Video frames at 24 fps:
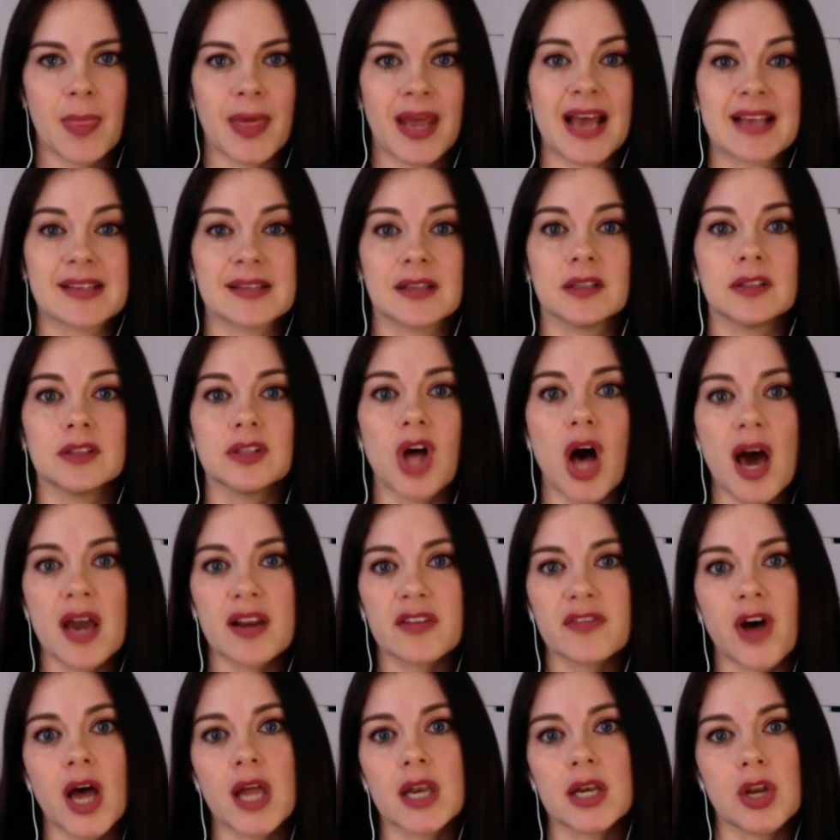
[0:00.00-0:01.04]
that has a
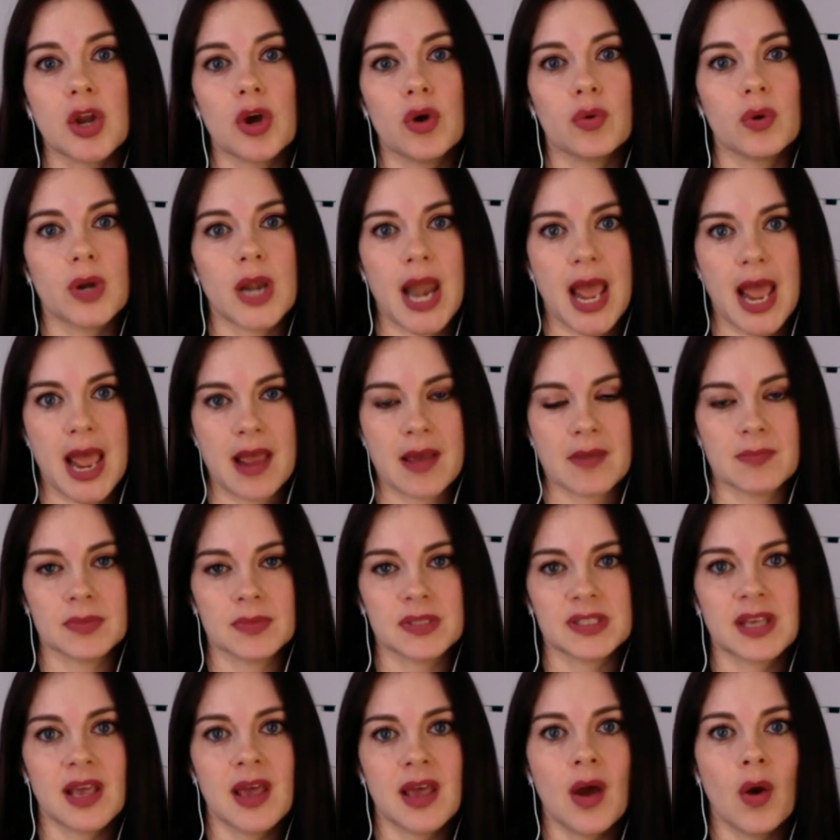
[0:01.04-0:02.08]
lot of unknown
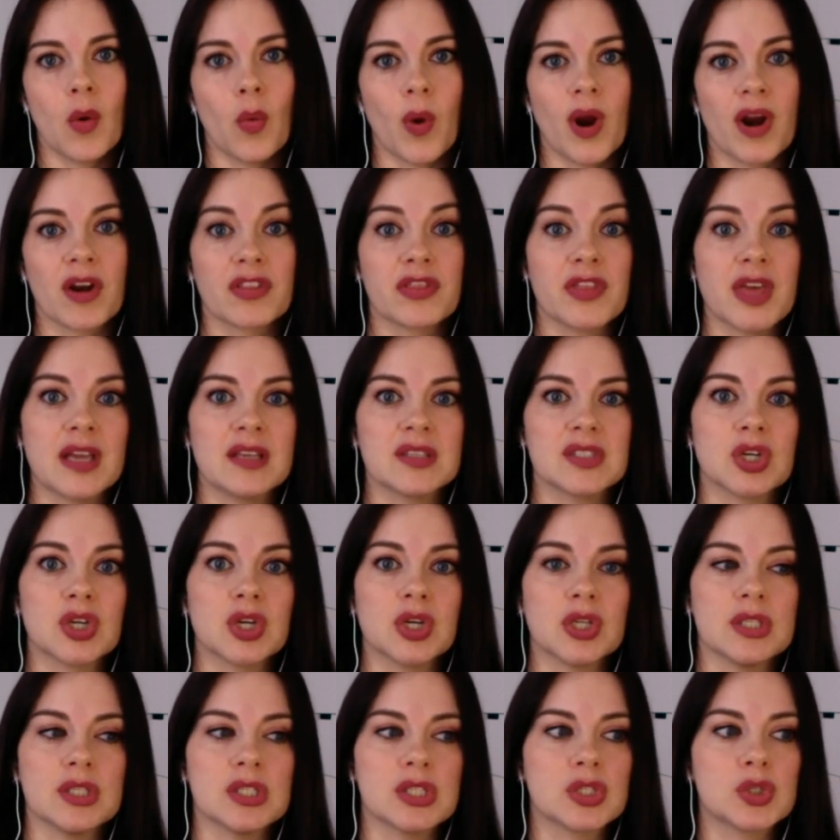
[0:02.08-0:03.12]
names where things
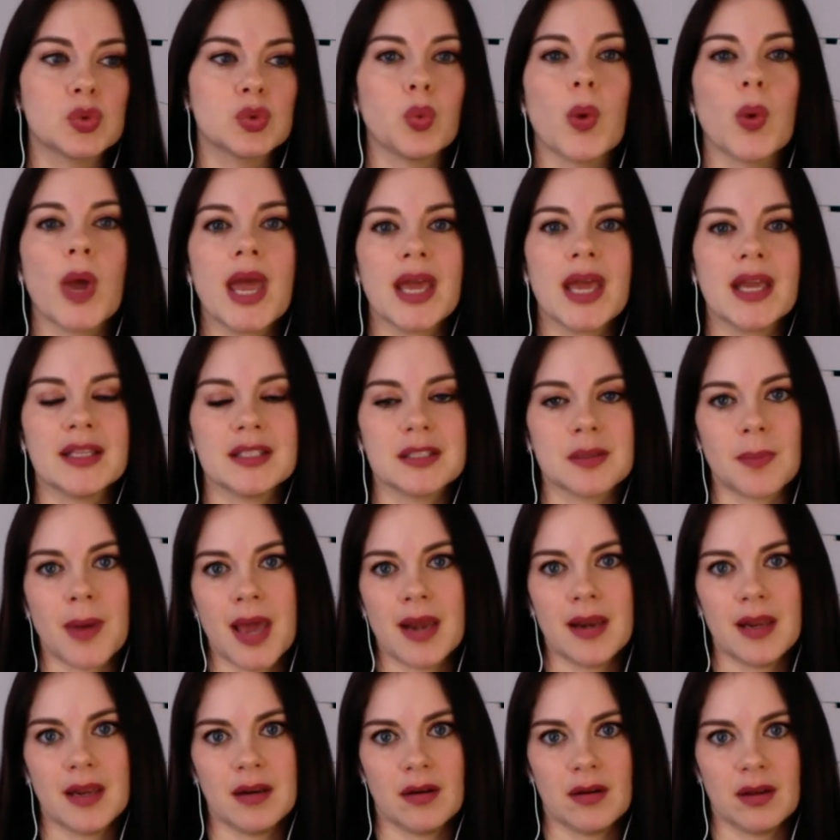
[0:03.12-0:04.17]
could swing
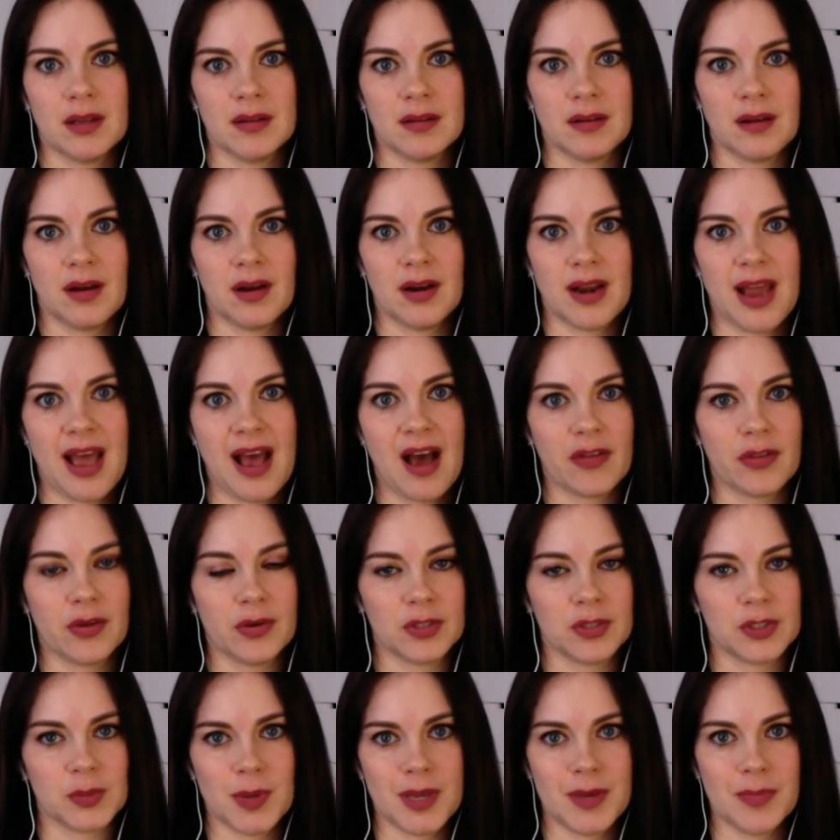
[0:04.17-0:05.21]
depending on how
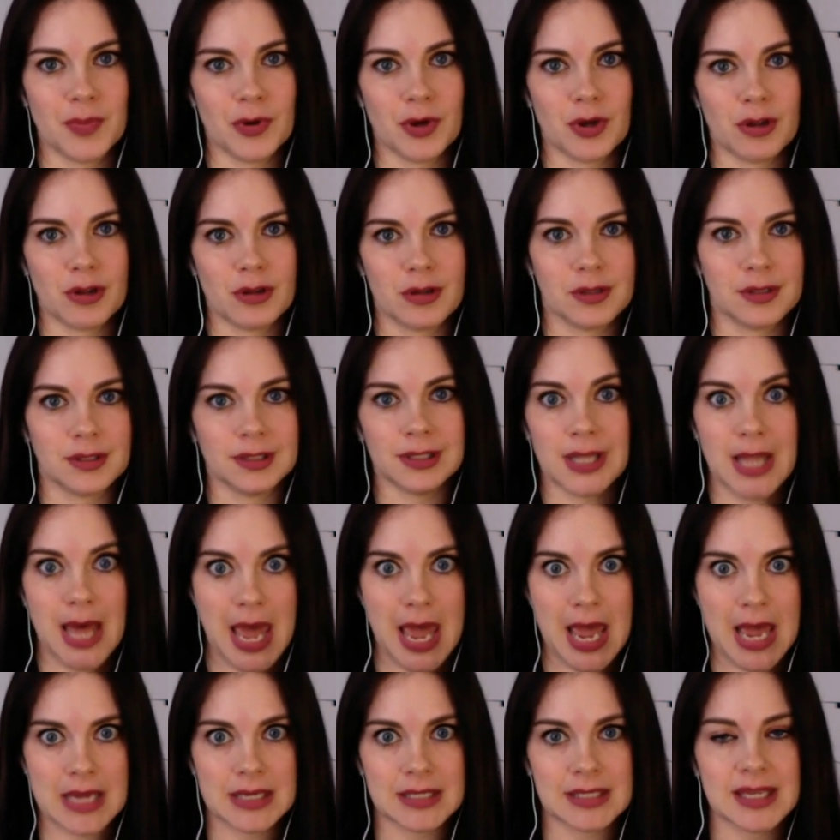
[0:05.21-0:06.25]
those people
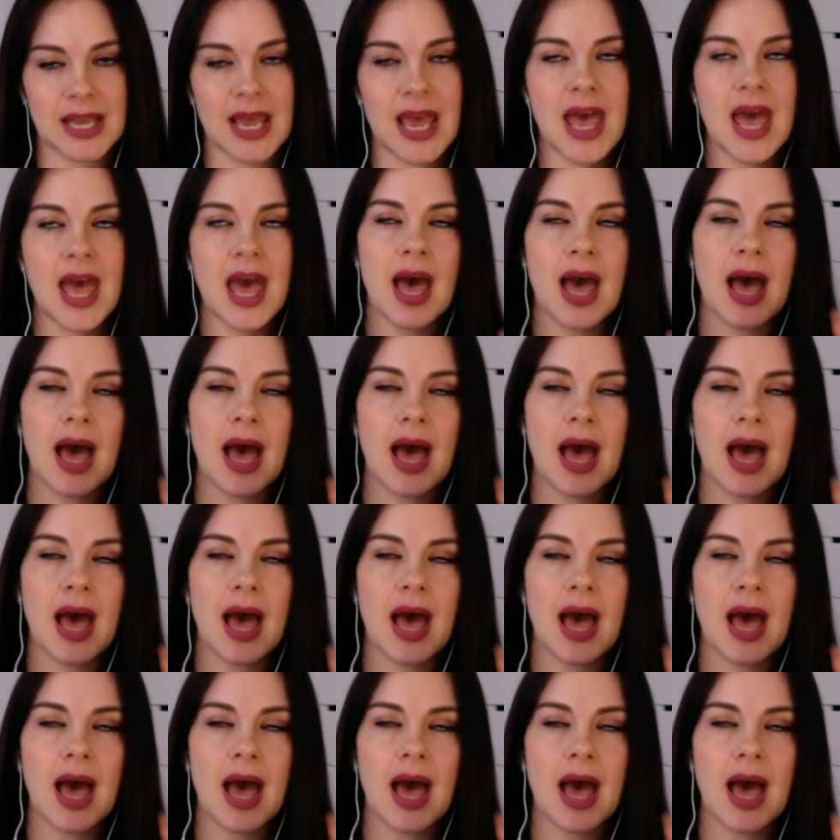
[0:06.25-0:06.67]
land.